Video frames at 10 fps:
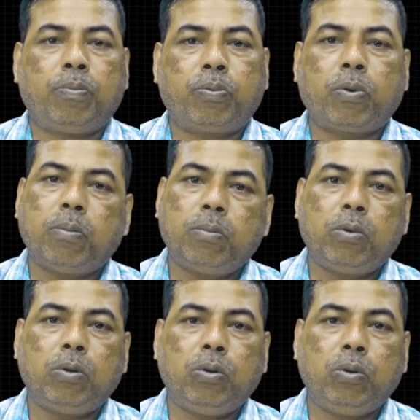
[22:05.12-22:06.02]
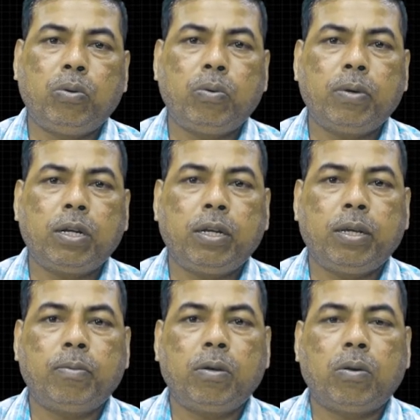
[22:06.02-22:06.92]
from lower
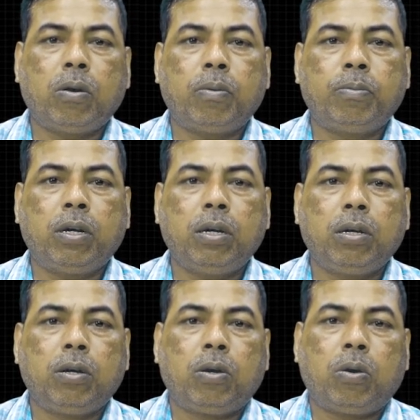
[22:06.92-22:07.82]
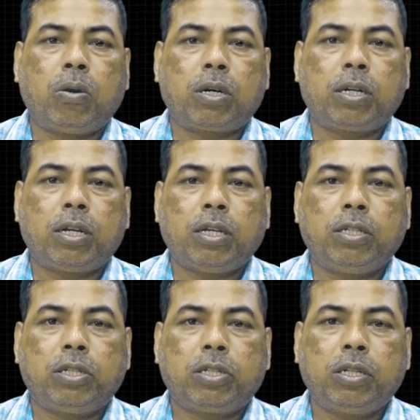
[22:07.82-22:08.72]
level of the
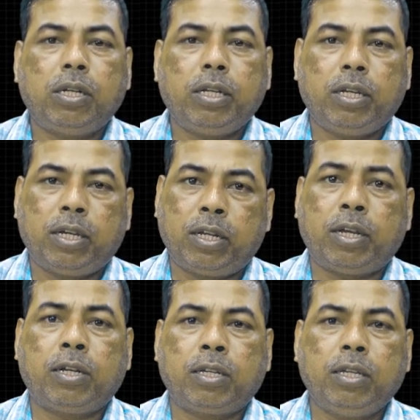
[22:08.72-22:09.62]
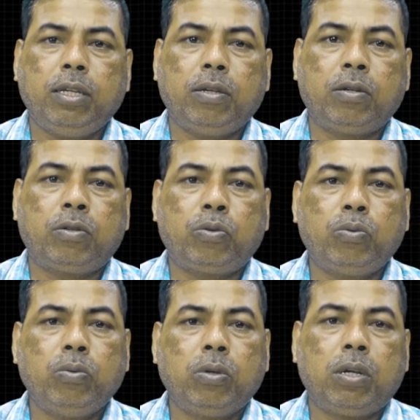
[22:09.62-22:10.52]
organizational hierarchy
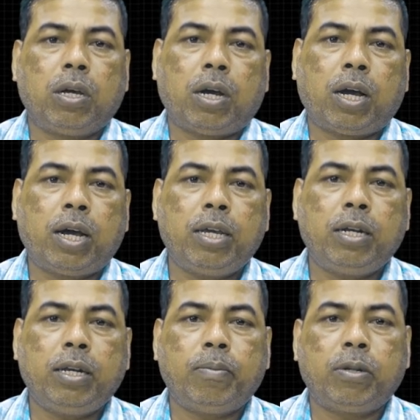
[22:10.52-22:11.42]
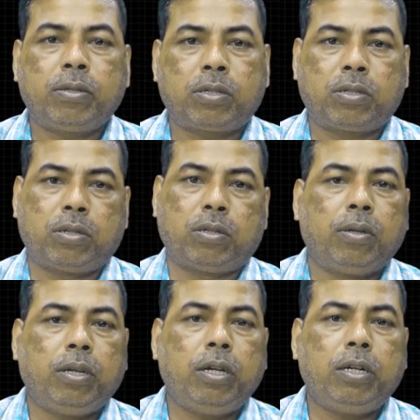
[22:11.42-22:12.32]
to higher levels.
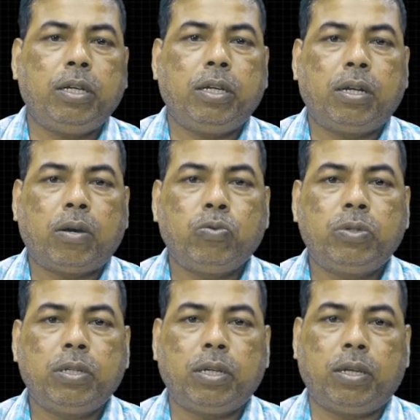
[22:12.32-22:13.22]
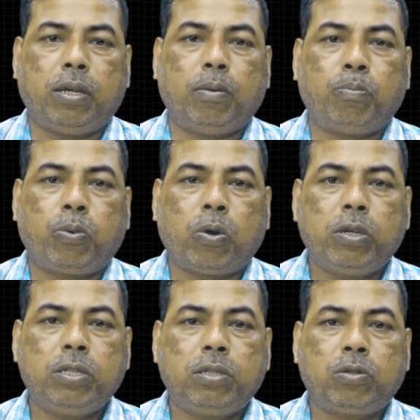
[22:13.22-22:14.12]
It allows
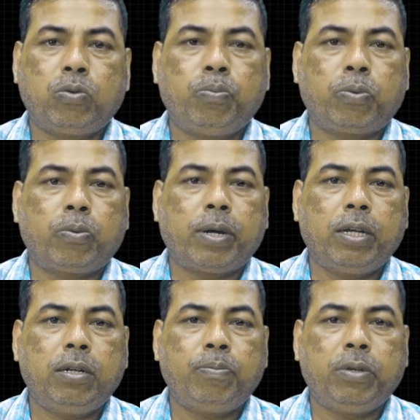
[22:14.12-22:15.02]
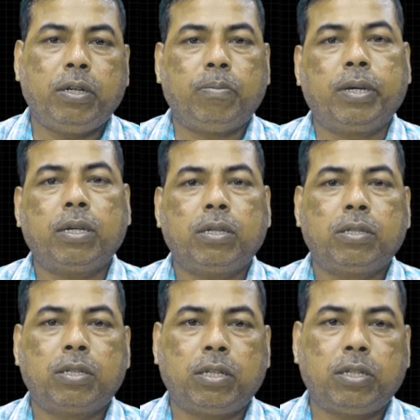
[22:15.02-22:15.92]
employees to provide feedback,
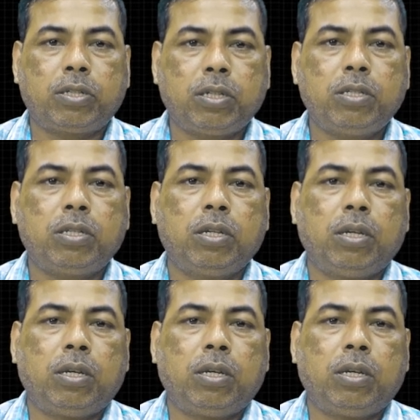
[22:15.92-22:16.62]
suggestions,